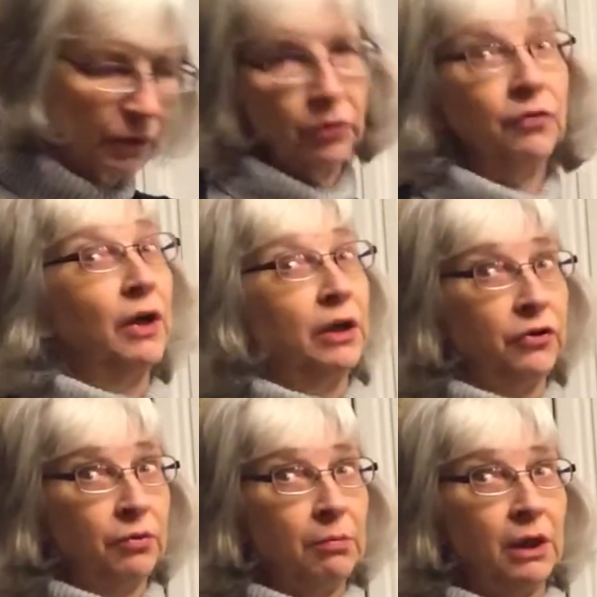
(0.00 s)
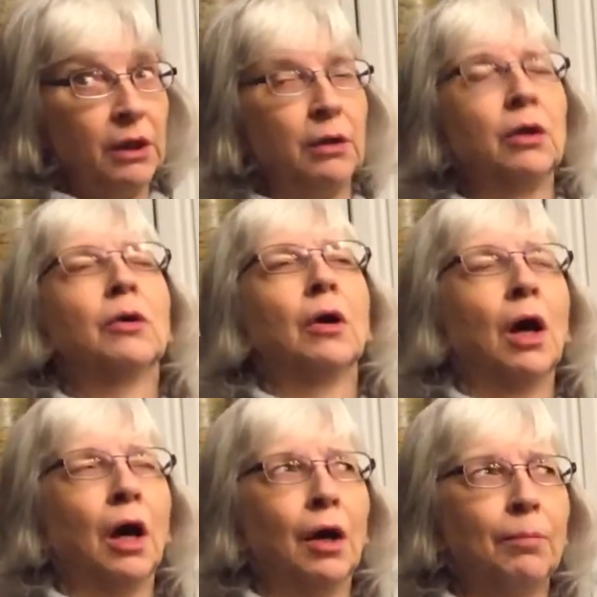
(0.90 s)
divided into many
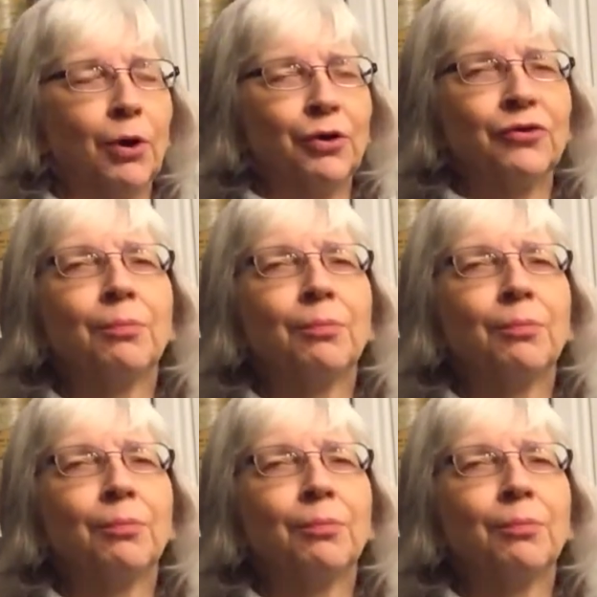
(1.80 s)
Uh, parts,